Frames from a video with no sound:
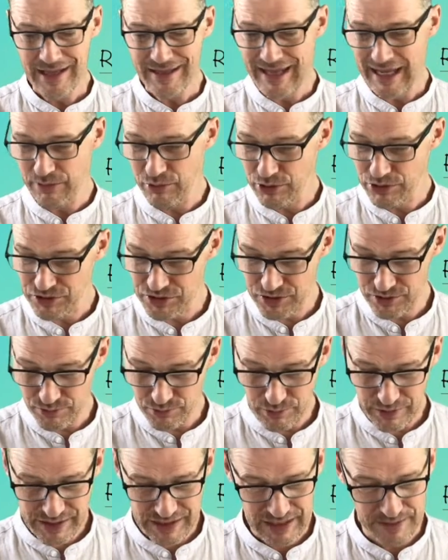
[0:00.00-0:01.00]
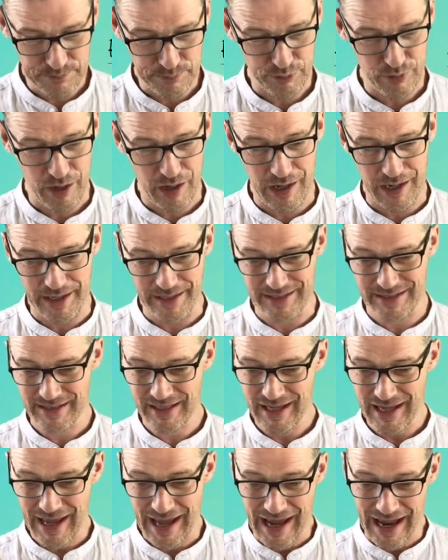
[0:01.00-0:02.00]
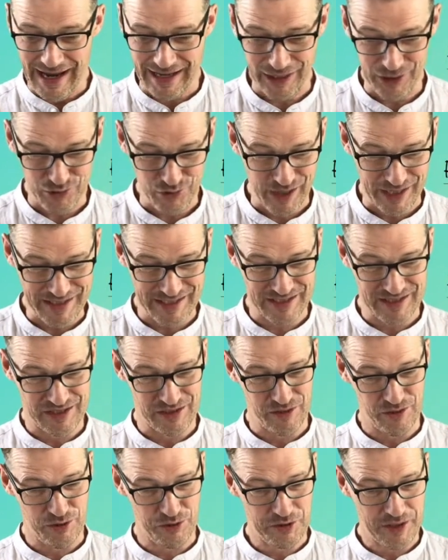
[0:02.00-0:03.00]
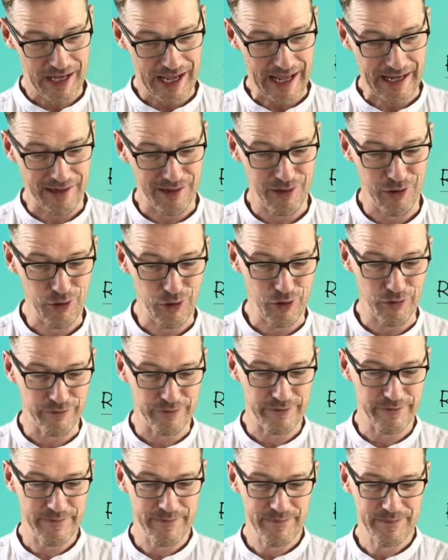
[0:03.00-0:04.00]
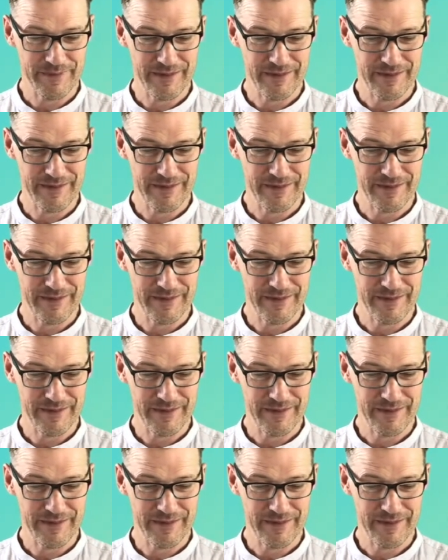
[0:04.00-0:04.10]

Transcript: They were done with surprise and gratitude and love